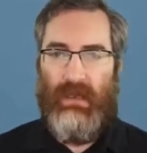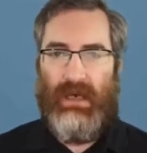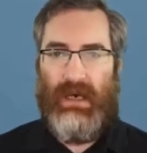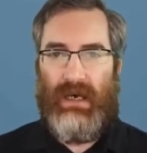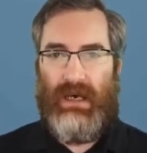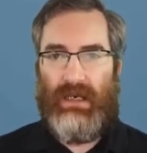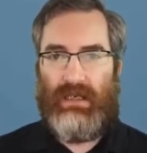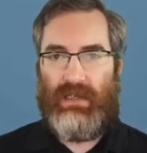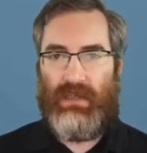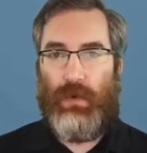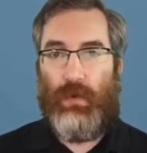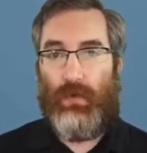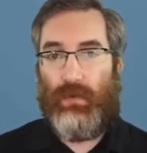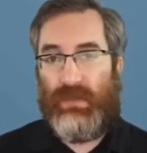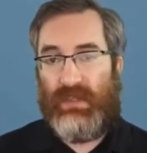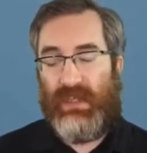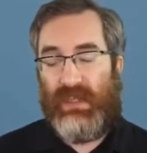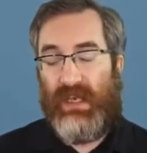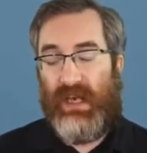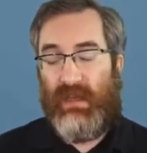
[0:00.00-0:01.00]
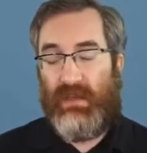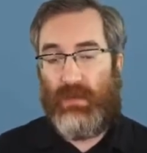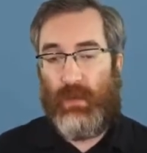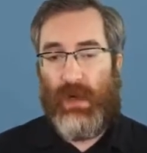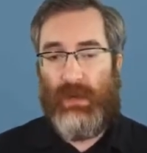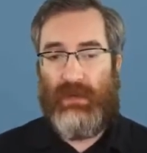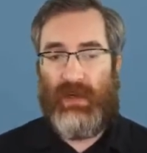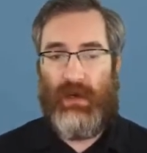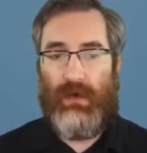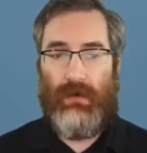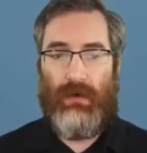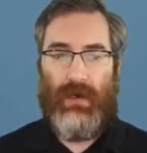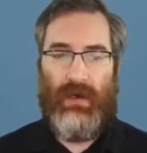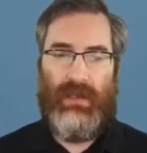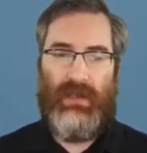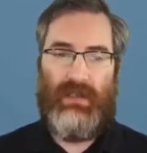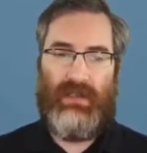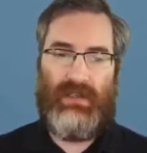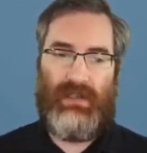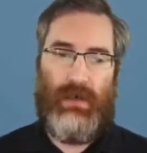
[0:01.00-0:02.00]
So today's webinar
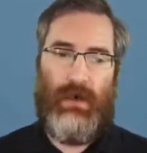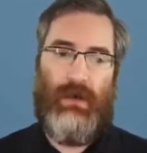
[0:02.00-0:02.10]
is